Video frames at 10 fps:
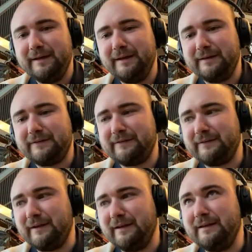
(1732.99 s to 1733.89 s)

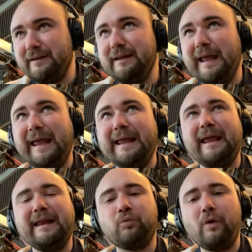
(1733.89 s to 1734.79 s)
it's
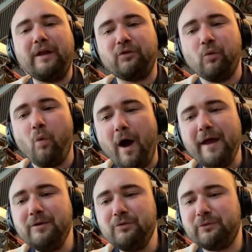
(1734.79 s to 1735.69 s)
it, it's
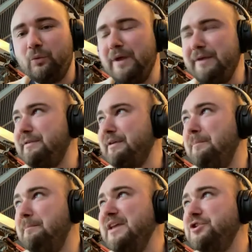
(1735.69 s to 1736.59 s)
wines with
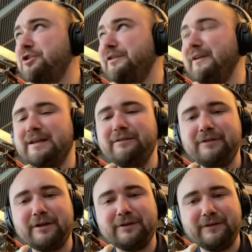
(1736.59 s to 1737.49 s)
a major
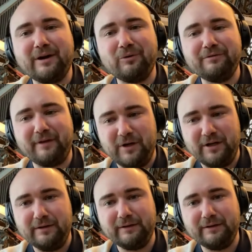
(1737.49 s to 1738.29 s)
significance in our family.